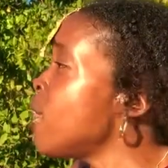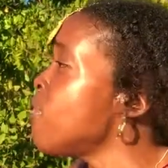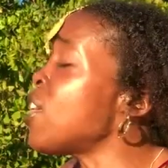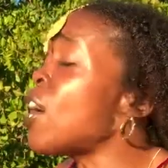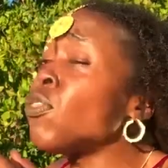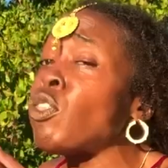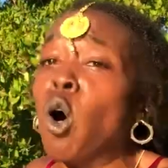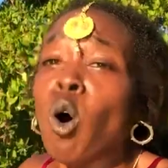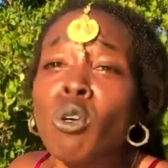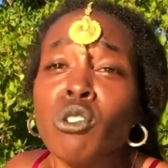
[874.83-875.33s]

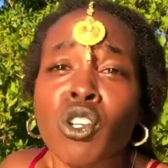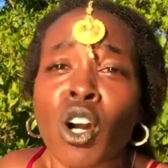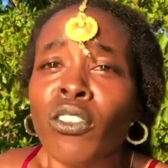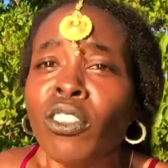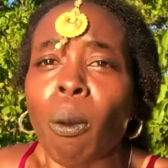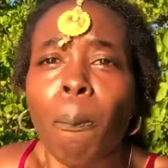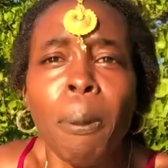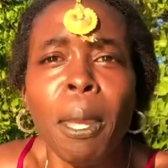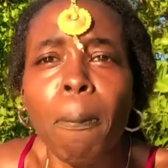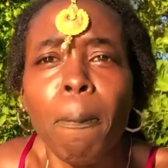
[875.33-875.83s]
Then those
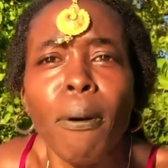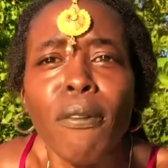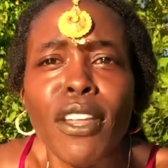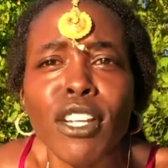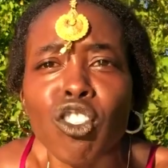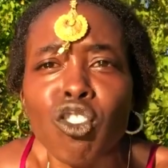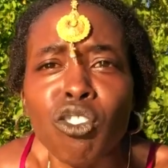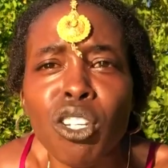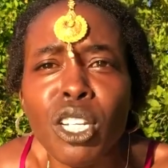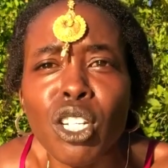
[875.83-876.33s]
aren't the people
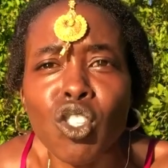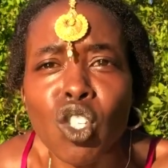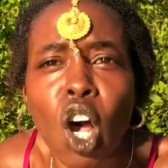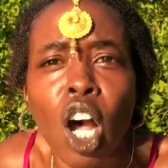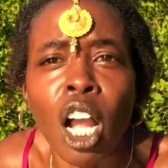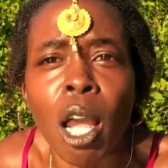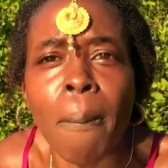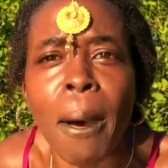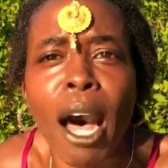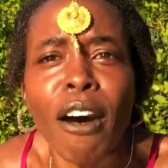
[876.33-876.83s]
that you need to
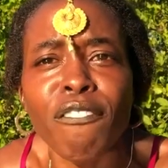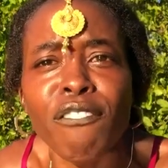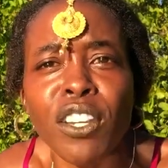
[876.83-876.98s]
talk about